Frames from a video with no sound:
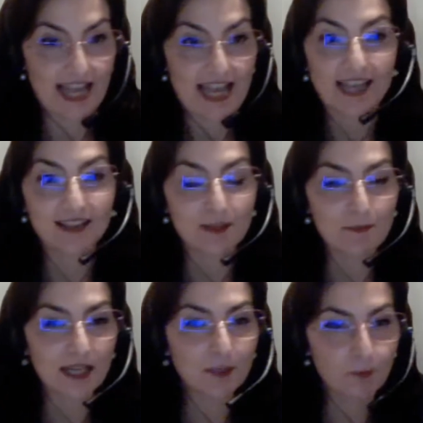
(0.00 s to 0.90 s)
And the
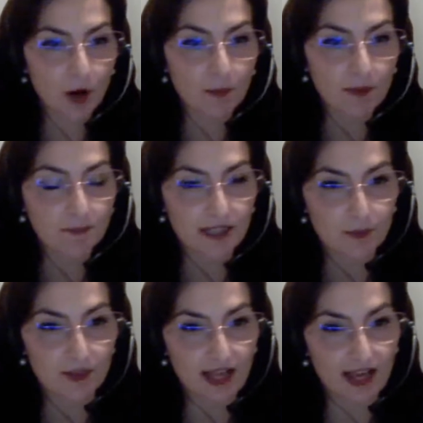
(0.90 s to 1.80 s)
main problem that
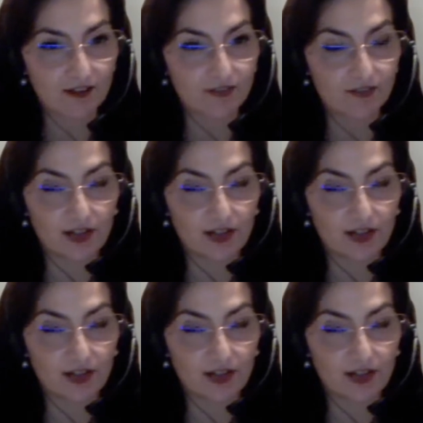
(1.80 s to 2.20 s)
we have,